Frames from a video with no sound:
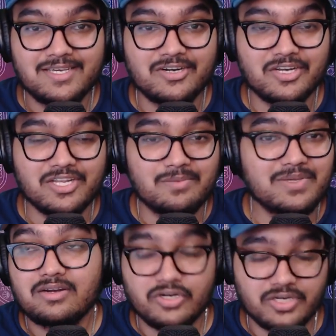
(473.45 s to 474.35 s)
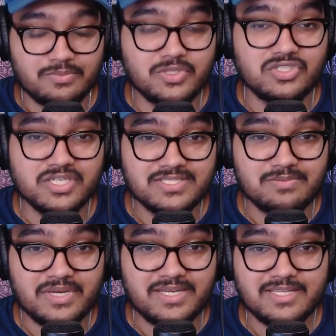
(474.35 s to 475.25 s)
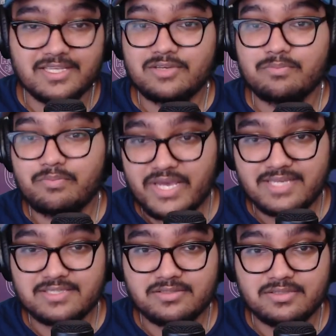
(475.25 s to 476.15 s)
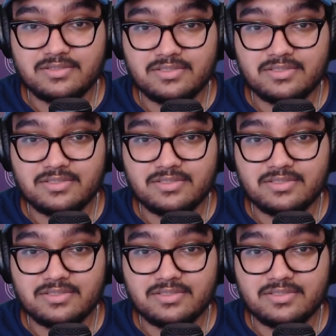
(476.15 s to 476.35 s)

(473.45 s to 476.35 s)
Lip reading: are gonna be Justin Penick, Pest,